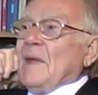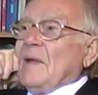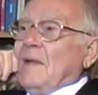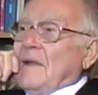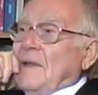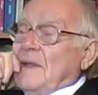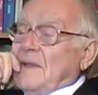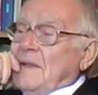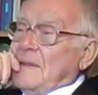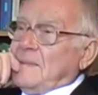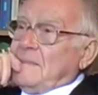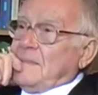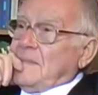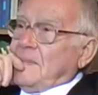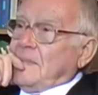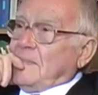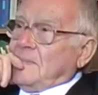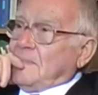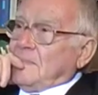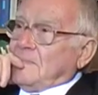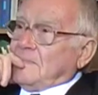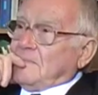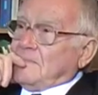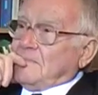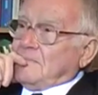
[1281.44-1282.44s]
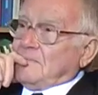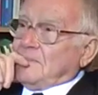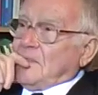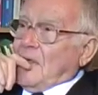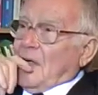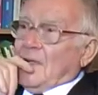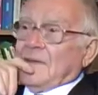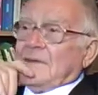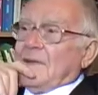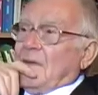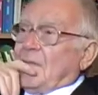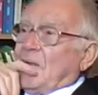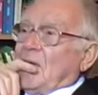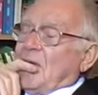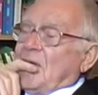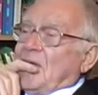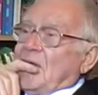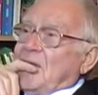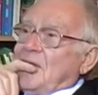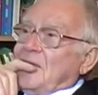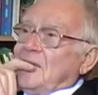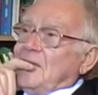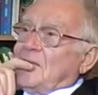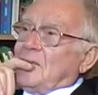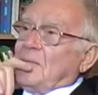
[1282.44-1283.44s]
Well, it never
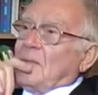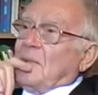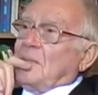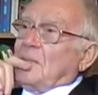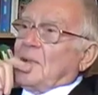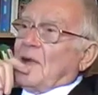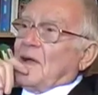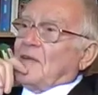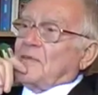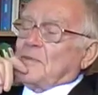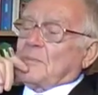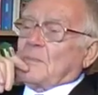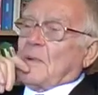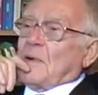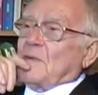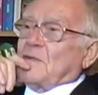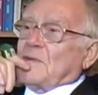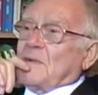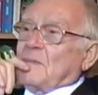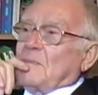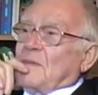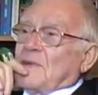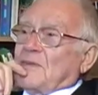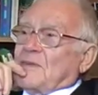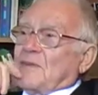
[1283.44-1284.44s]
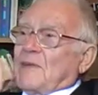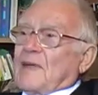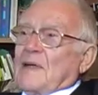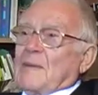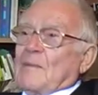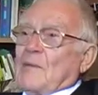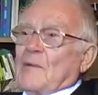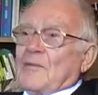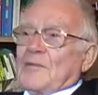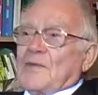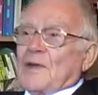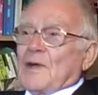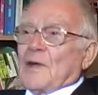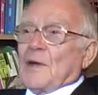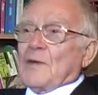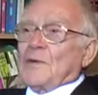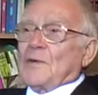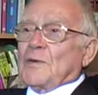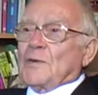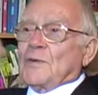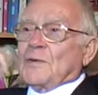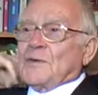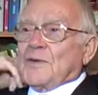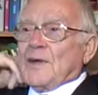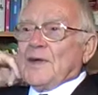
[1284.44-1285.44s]
occurred to me, but I suppose it must have come off the
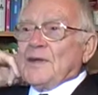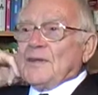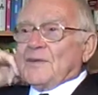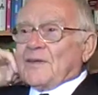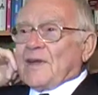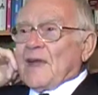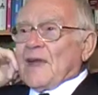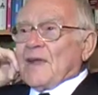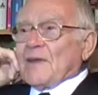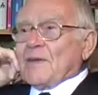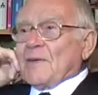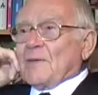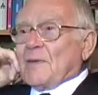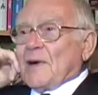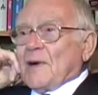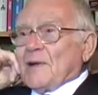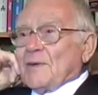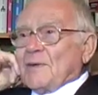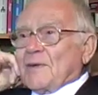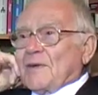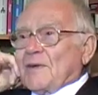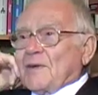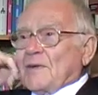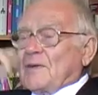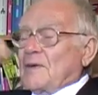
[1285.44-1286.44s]
local grid down the road.